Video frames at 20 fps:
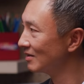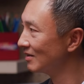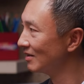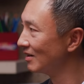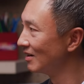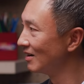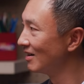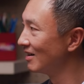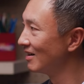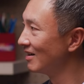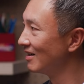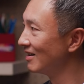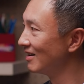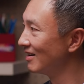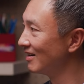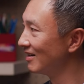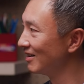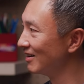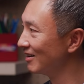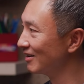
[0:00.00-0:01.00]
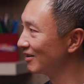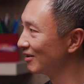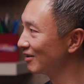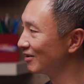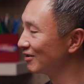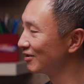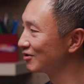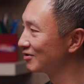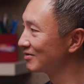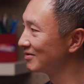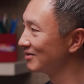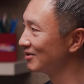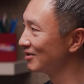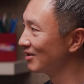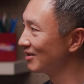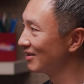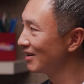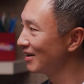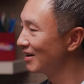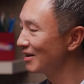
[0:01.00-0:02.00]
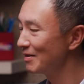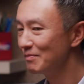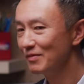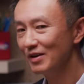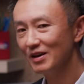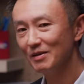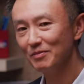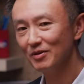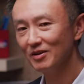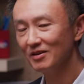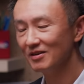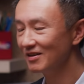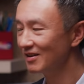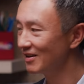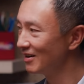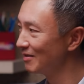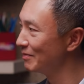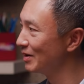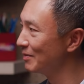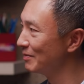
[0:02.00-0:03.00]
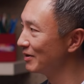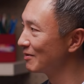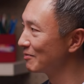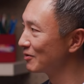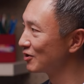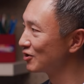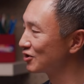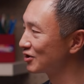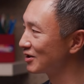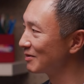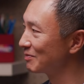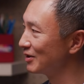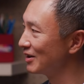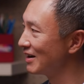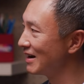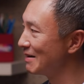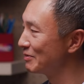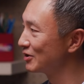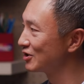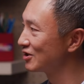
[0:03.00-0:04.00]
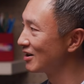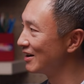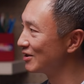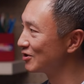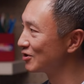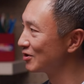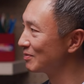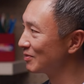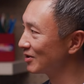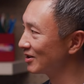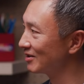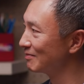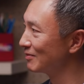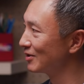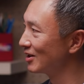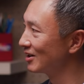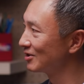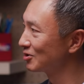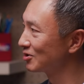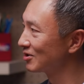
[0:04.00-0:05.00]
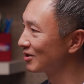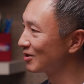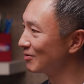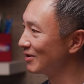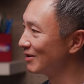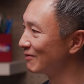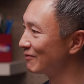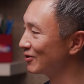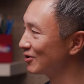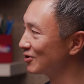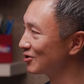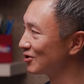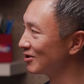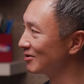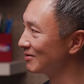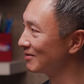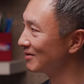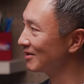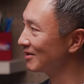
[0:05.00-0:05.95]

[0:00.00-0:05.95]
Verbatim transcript: Uh, uh yeah, maybe, uh, maybe I'm going to skip the appetizer, but, but I'll stick around for dessert.